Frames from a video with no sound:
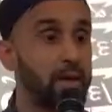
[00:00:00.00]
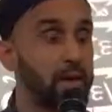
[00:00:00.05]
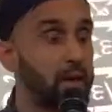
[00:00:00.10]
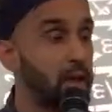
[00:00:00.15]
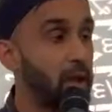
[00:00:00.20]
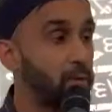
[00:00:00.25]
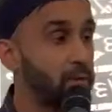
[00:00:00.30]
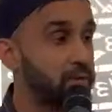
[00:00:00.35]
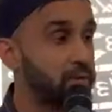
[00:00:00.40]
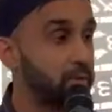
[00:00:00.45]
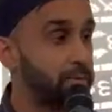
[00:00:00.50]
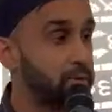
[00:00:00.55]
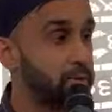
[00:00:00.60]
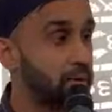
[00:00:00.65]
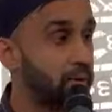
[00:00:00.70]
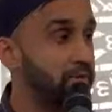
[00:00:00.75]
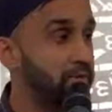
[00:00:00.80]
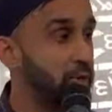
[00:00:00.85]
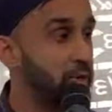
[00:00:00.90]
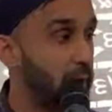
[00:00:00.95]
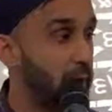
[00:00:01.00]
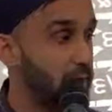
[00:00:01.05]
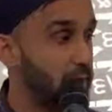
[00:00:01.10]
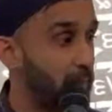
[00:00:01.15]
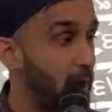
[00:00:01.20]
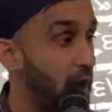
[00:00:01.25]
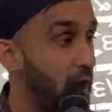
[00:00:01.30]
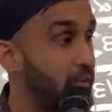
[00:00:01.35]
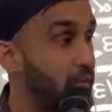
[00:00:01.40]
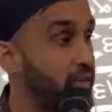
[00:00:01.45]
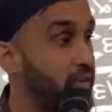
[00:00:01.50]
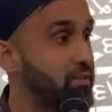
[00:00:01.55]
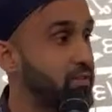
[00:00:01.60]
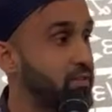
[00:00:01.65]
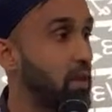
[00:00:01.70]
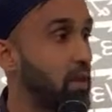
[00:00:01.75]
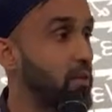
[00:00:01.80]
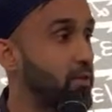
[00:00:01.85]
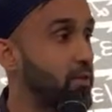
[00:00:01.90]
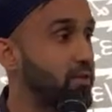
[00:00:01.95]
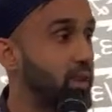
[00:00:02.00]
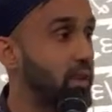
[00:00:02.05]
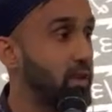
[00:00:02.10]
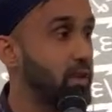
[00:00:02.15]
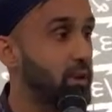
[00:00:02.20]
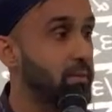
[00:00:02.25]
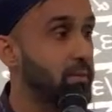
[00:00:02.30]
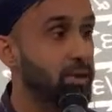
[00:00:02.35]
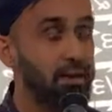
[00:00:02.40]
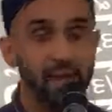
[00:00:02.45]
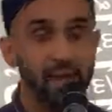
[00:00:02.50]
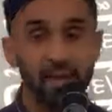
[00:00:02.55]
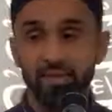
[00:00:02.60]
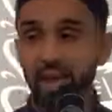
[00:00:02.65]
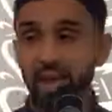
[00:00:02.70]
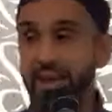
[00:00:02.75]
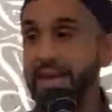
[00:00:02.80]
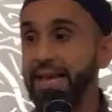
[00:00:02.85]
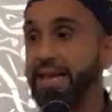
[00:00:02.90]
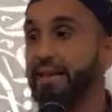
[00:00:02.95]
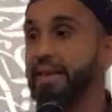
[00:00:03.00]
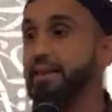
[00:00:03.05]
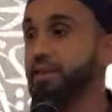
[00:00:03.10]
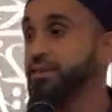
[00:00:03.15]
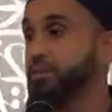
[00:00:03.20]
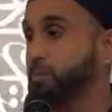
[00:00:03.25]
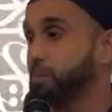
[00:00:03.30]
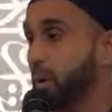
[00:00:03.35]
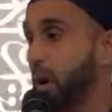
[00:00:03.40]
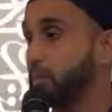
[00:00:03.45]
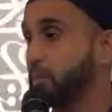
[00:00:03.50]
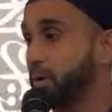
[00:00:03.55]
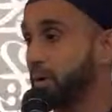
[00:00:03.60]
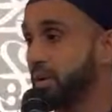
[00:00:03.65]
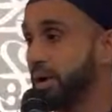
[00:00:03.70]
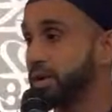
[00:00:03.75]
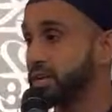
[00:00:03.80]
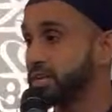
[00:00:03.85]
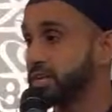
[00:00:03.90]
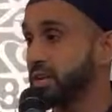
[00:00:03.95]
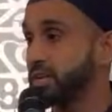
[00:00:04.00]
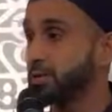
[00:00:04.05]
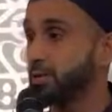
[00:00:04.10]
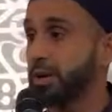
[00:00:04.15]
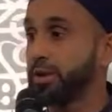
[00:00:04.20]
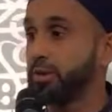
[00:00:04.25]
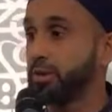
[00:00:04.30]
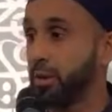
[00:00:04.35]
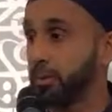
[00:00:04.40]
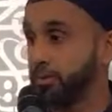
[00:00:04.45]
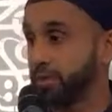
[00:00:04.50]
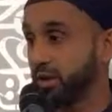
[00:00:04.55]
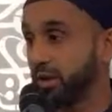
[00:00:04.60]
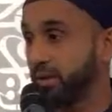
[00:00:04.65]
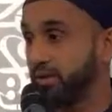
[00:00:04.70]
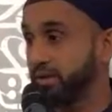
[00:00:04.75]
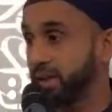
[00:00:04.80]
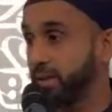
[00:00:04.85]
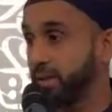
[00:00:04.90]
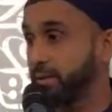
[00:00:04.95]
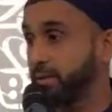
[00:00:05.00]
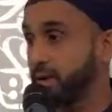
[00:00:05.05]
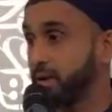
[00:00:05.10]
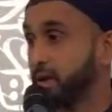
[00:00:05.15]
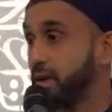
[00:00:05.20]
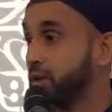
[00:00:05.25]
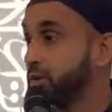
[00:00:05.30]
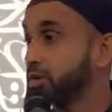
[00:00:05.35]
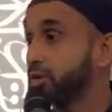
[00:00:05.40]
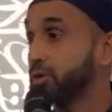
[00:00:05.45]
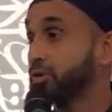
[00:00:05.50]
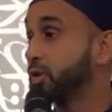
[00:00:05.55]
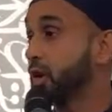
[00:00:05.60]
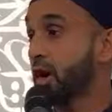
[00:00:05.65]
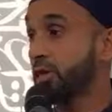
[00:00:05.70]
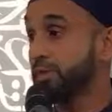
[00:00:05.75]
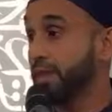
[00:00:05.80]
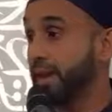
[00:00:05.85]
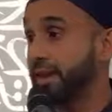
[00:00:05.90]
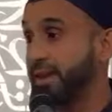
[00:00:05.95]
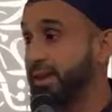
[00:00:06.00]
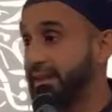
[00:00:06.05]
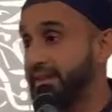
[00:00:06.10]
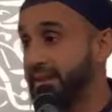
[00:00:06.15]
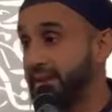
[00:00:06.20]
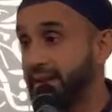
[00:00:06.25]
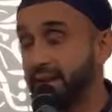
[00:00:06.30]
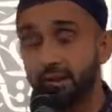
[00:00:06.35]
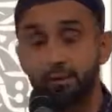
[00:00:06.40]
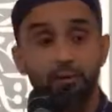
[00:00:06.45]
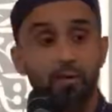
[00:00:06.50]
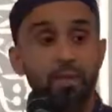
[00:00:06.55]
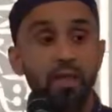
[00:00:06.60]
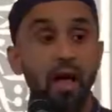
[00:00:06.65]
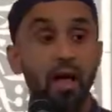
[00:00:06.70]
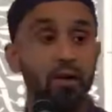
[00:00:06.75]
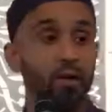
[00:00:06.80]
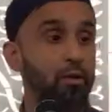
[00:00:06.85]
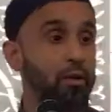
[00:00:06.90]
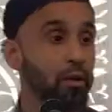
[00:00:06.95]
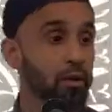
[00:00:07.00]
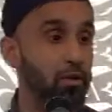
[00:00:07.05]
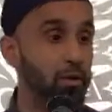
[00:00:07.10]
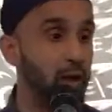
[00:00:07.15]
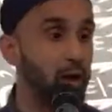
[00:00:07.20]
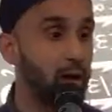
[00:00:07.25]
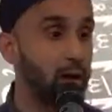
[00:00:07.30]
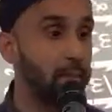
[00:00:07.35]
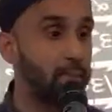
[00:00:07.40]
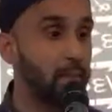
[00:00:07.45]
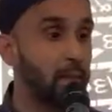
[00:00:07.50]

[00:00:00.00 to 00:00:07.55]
It was observed about the Prophet sallallahu alaihi wasallam that in his preparation, when you observed him, you thought that he didn't rely on Allah.